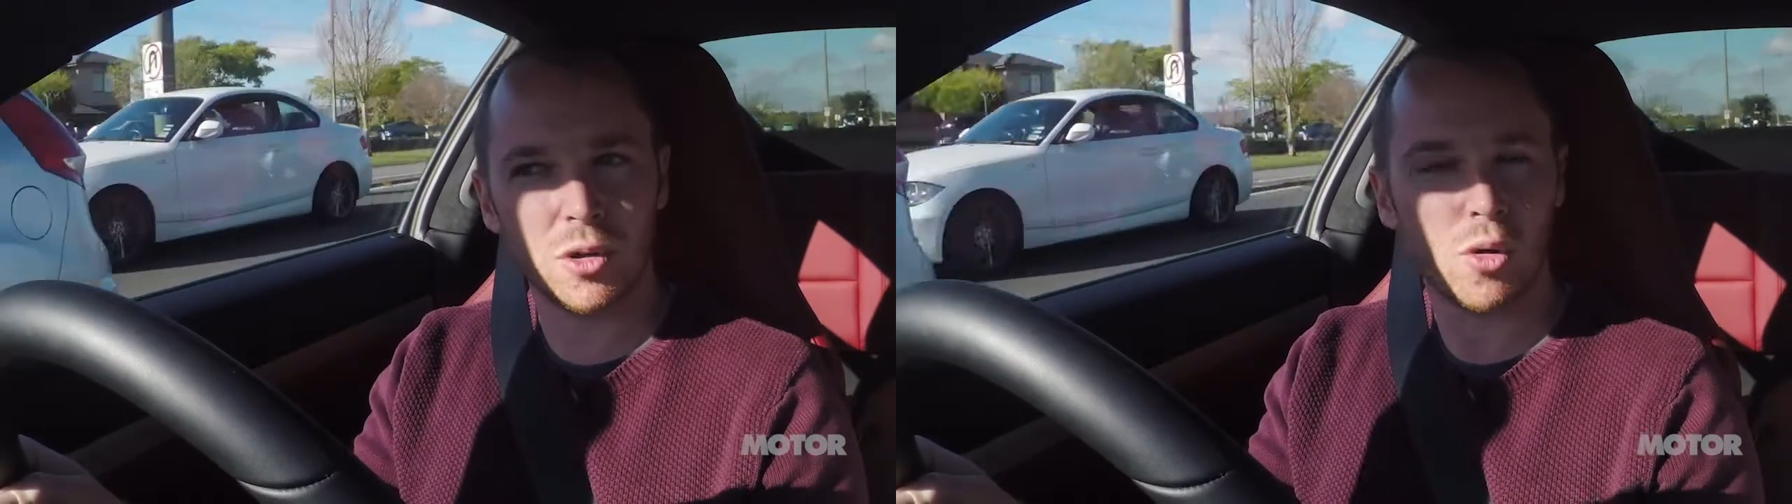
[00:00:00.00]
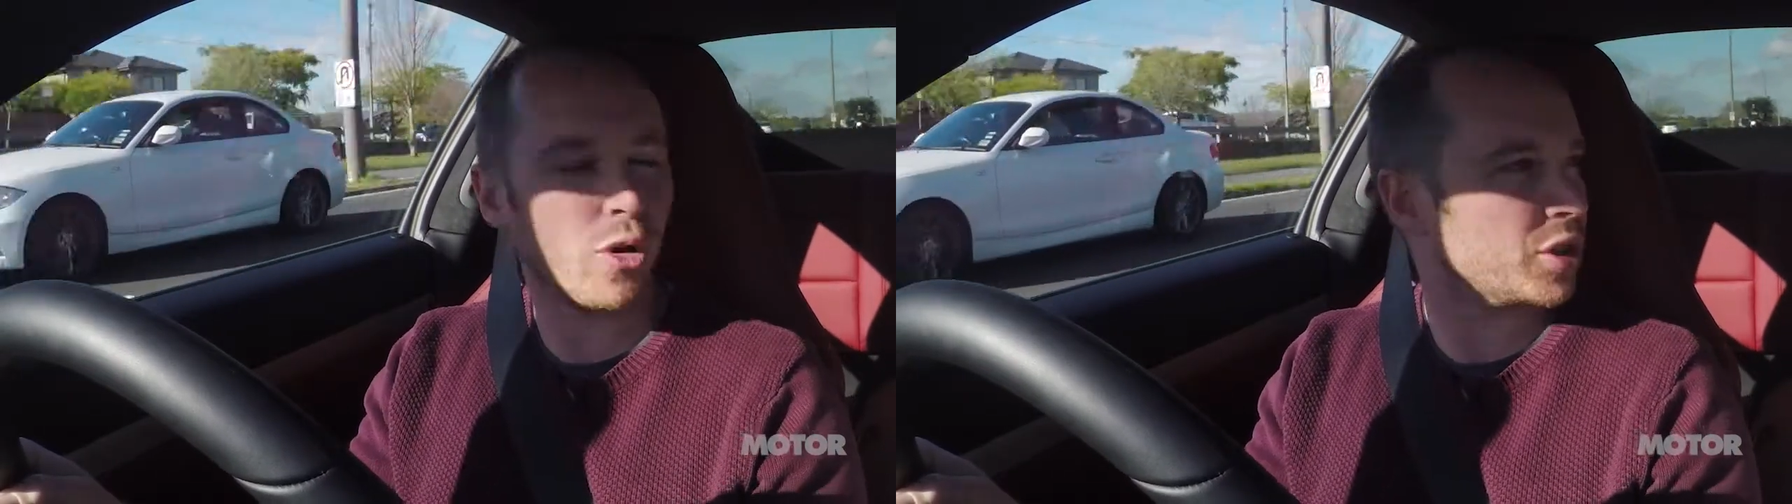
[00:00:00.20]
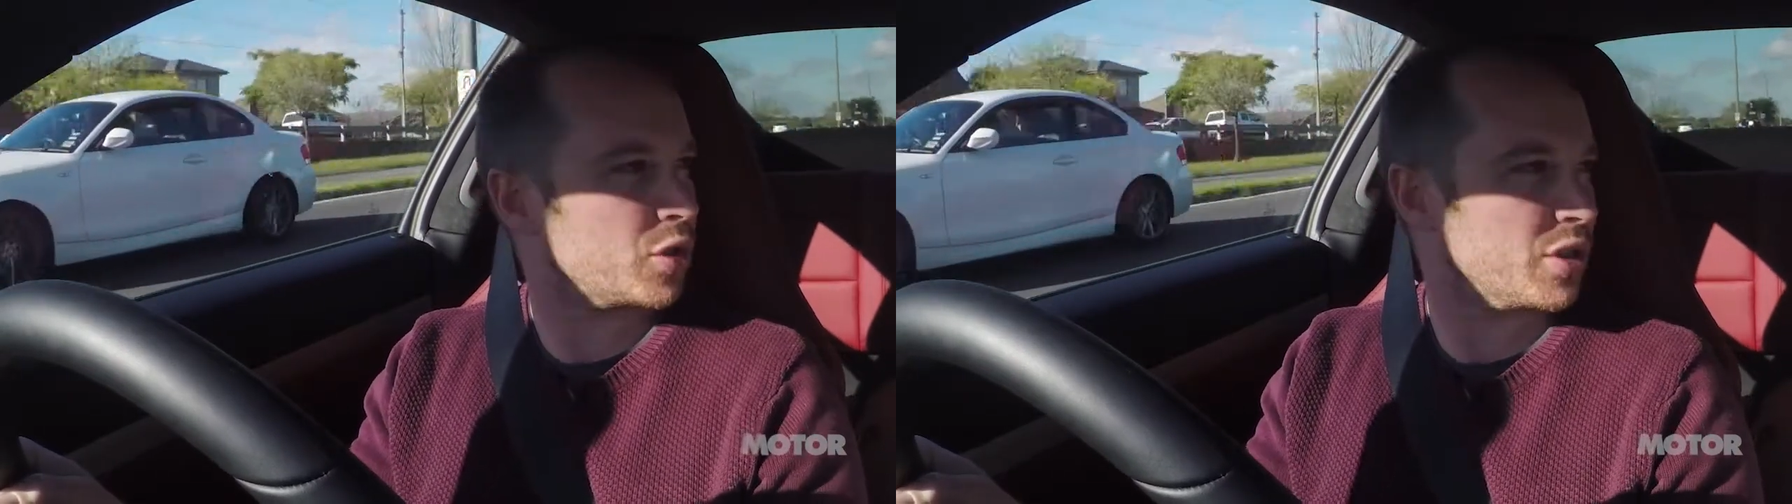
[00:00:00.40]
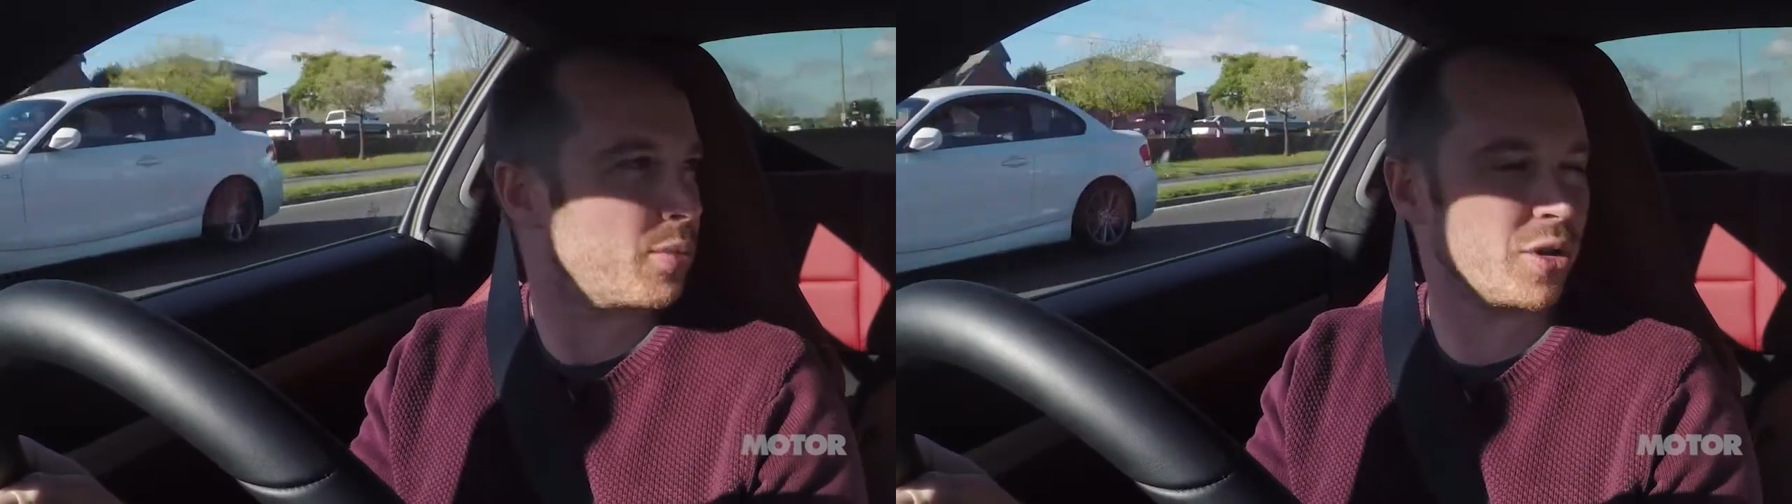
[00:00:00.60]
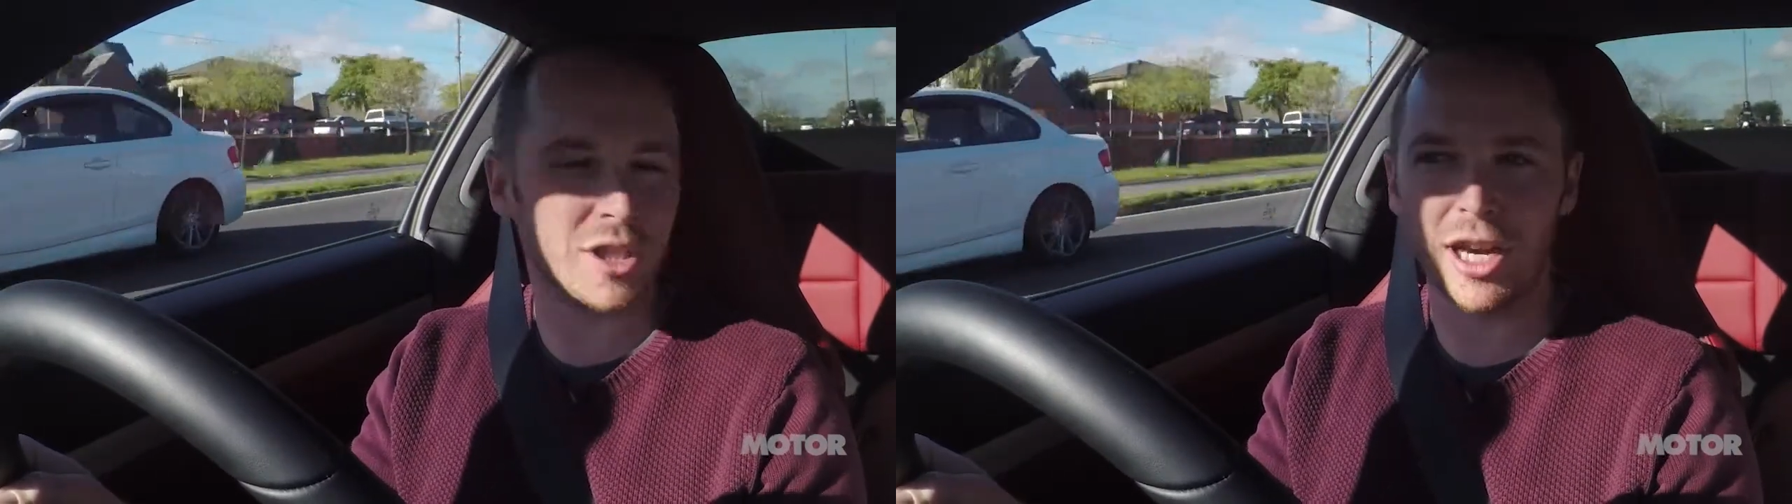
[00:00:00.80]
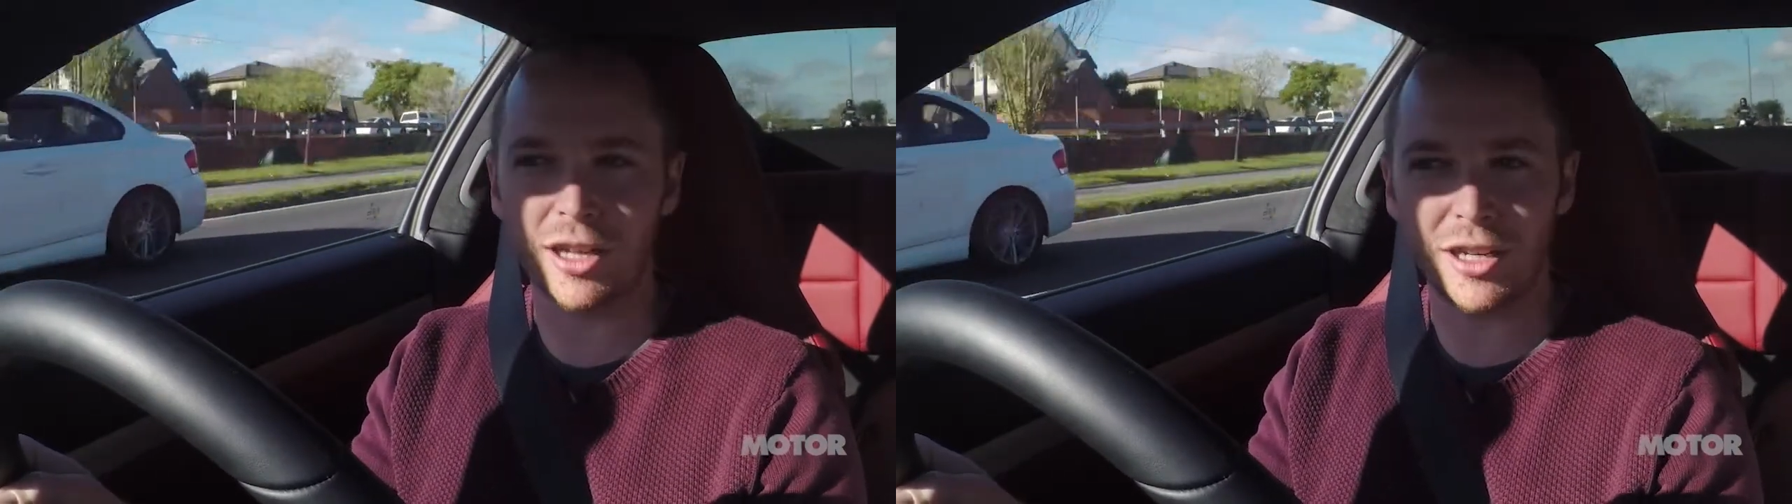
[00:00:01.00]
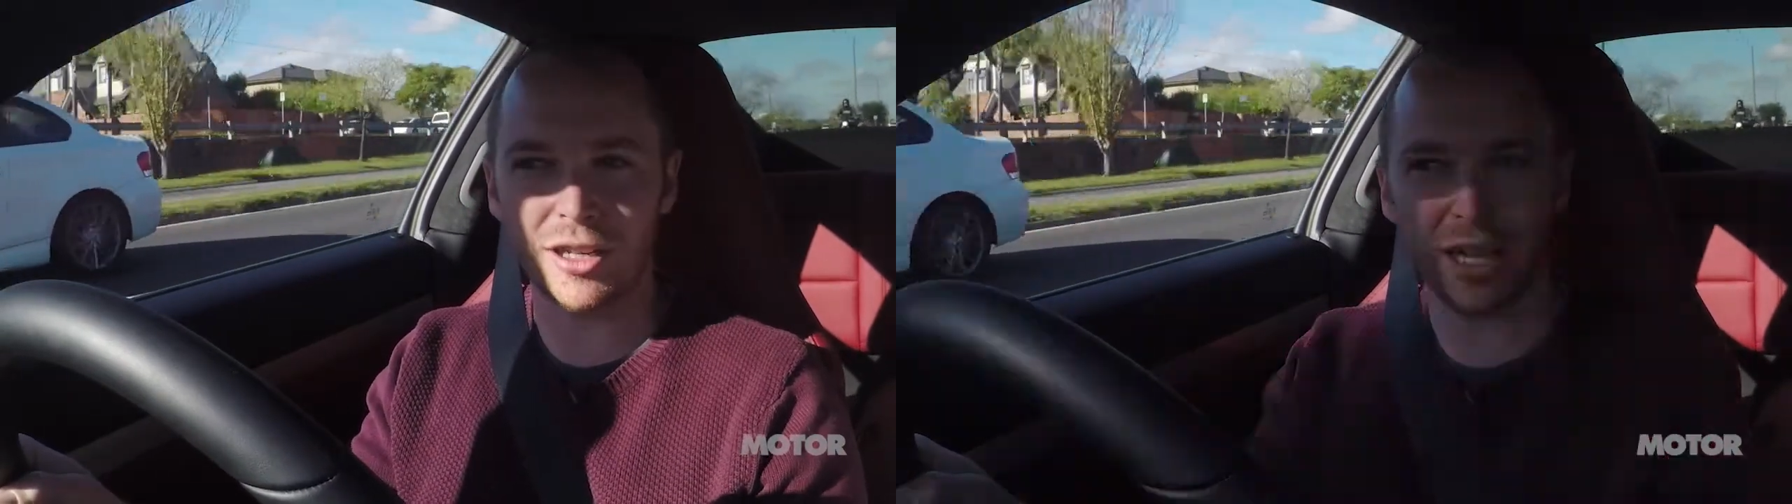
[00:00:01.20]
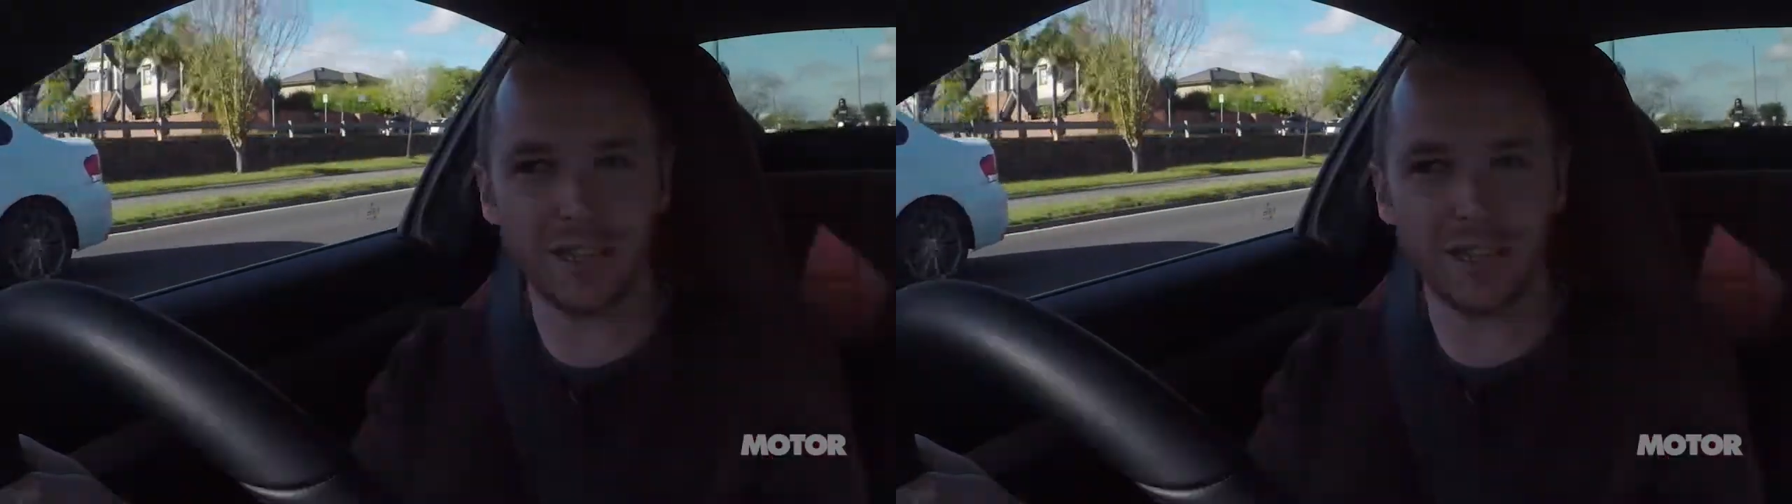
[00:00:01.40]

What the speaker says: quirks to its personality that